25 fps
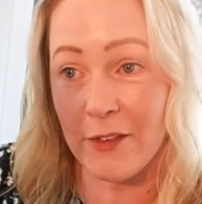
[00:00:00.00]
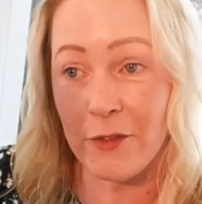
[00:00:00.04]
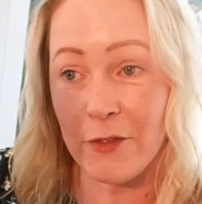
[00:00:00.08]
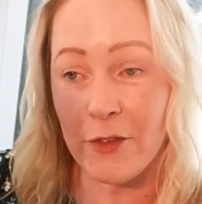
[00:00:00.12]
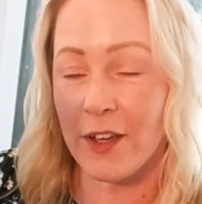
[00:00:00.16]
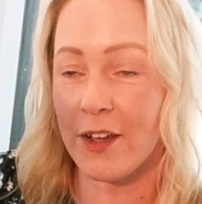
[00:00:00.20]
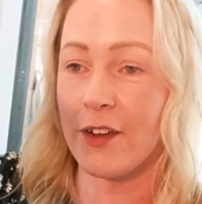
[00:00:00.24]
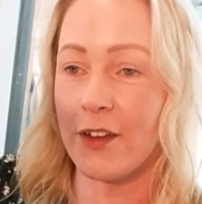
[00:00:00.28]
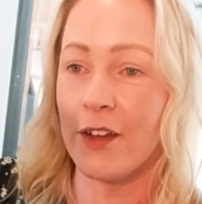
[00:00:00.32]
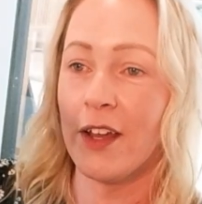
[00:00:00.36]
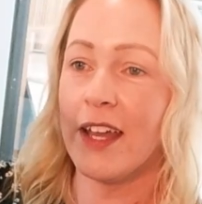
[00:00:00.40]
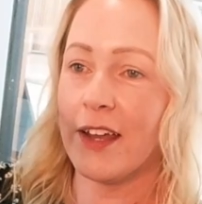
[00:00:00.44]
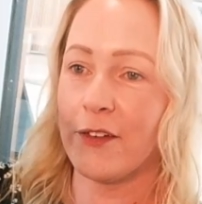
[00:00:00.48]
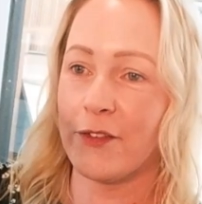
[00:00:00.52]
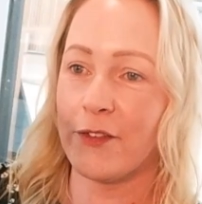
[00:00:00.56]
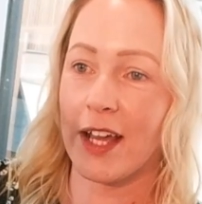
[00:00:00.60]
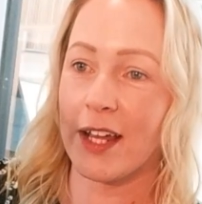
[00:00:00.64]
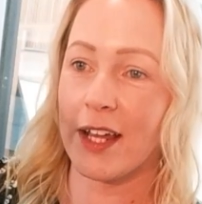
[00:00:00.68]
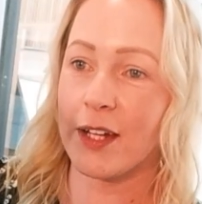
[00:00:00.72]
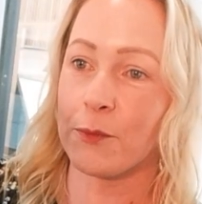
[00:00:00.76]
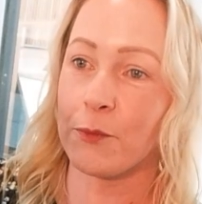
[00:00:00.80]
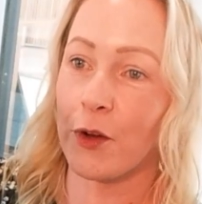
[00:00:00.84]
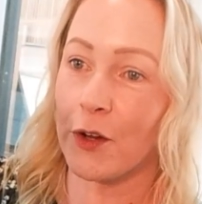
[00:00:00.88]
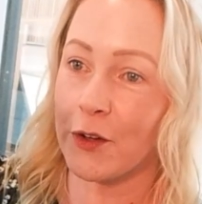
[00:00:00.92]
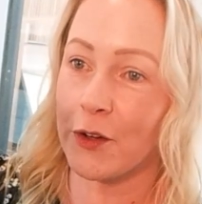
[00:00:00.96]
If you
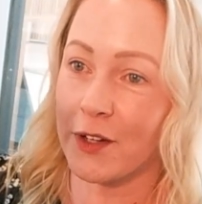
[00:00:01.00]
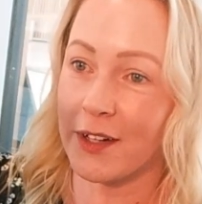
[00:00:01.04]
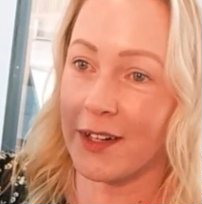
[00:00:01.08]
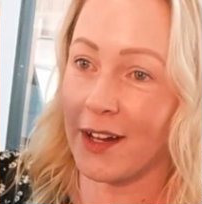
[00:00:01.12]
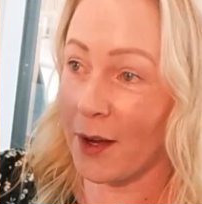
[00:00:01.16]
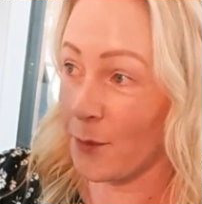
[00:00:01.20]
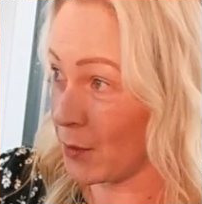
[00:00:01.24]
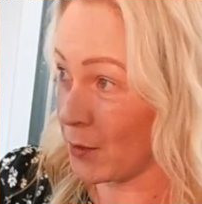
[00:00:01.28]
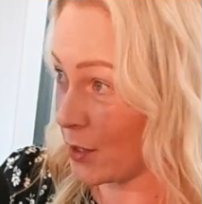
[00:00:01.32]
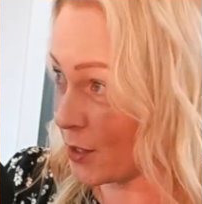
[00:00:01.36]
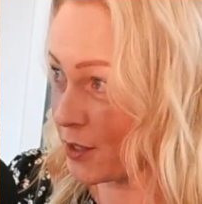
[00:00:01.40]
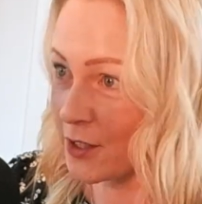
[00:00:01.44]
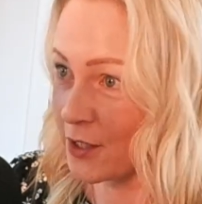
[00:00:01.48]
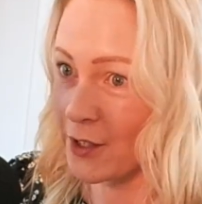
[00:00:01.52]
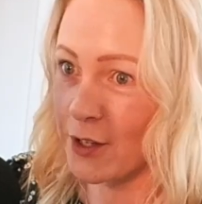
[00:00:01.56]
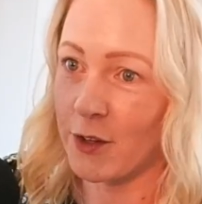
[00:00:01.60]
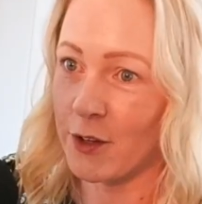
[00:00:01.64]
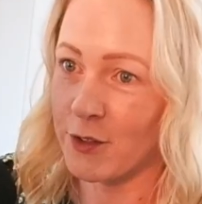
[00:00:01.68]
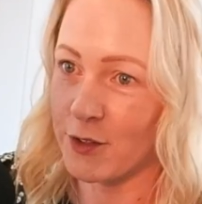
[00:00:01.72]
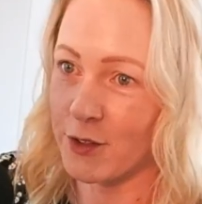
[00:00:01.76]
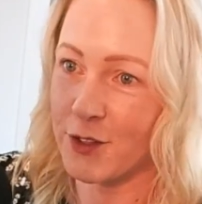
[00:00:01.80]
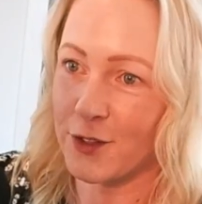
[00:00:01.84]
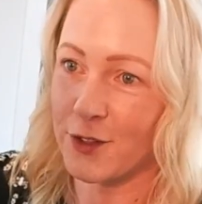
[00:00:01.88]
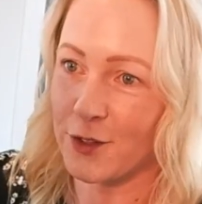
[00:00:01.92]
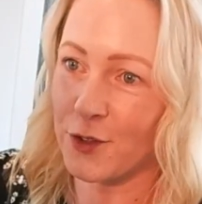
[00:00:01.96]
had a broken arm, you're going to
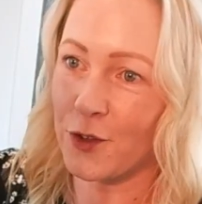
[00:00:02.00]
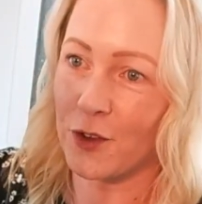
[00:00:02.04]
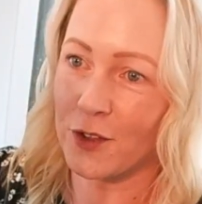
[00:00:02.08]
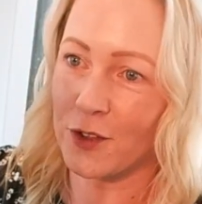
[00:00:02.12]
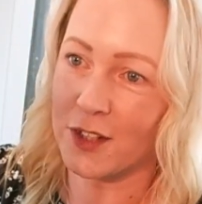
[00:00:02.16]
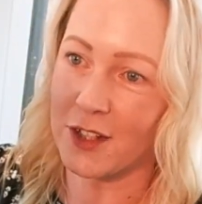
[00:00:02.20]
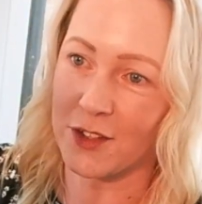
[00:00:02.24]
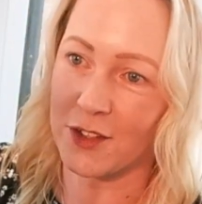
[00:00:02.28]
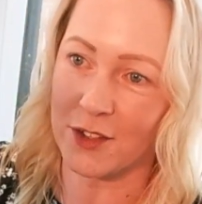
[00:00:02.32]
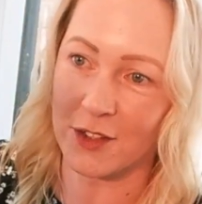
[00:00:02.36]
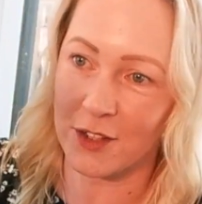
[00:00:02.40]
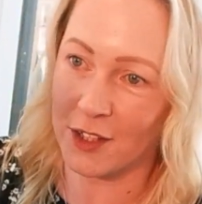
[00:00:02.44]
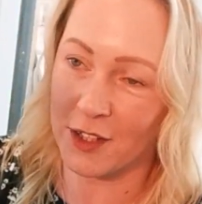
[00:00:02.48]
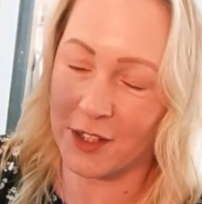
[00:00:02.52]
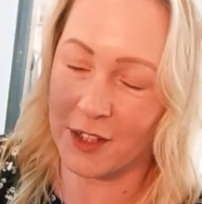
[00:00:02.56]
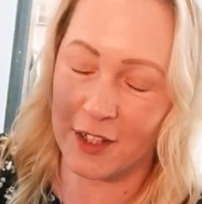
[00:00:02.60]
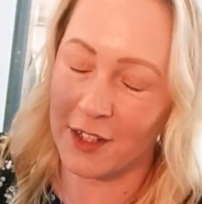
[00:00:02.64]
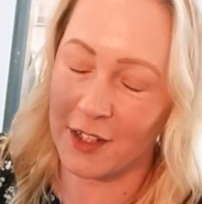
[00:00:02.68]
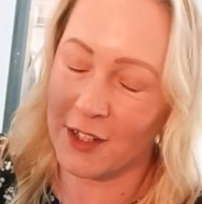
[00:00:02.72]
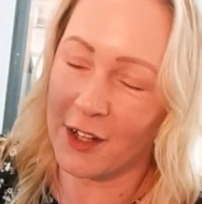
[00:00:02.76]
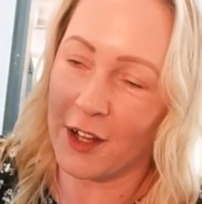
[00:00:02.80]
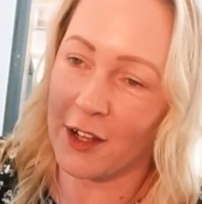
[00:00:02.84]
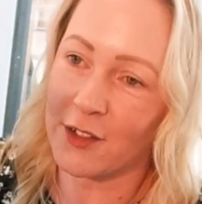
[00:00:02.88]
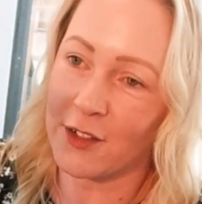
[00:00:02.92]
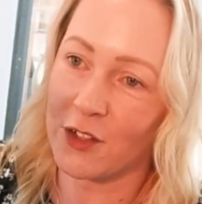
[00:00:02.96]
go to the doctors, you're
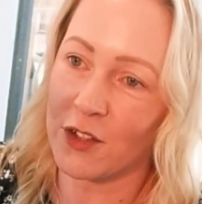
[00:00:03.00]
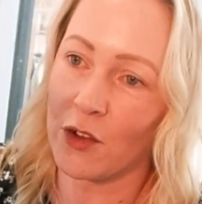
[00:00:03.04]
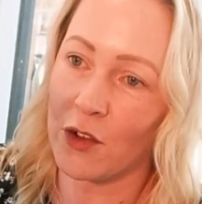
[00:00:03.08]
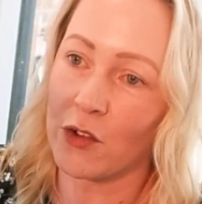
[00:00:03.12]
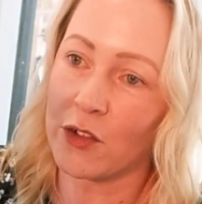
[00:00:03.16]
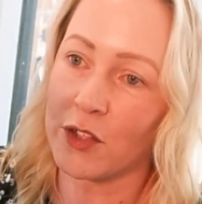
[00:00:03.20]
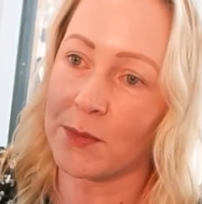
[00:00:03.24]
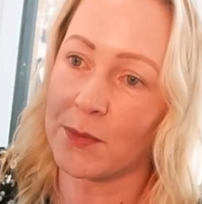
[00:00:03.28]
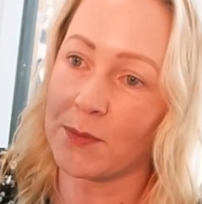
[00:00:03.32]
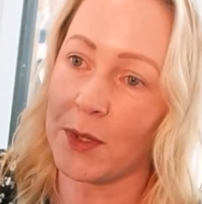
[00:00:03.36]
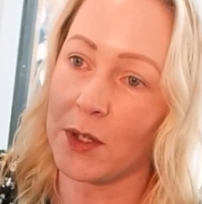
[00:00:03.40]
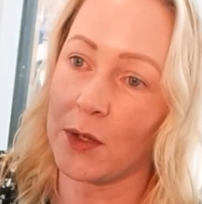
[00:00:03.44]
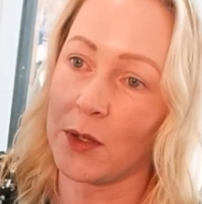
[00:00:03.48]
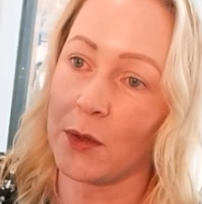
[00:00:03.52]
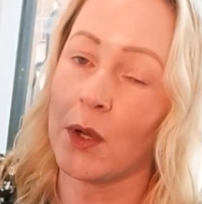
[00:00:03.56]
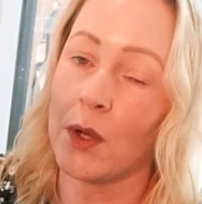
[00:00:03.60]
going to go to the hospital.